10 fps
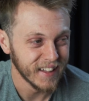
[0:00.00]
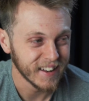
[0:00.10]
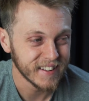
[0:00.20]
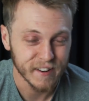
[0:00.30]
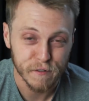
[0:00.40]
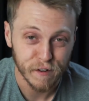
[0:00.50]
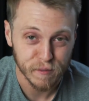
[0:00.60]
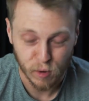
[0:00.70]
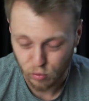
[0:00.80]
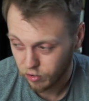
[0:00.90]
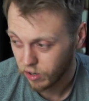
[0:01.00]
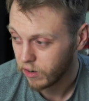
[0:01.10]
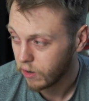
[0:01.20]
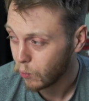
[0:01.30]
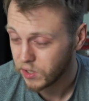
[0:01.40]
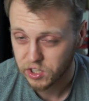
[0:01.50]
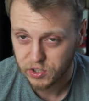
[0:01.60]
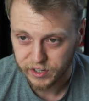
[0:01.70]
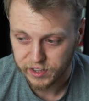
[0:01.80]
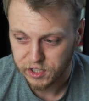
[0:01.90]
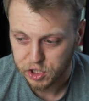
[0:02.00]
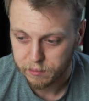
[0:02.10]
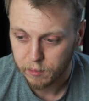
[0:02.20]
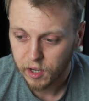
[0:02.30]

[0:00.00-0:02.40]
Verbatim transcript: then I did a five mile run and went straight in the gym.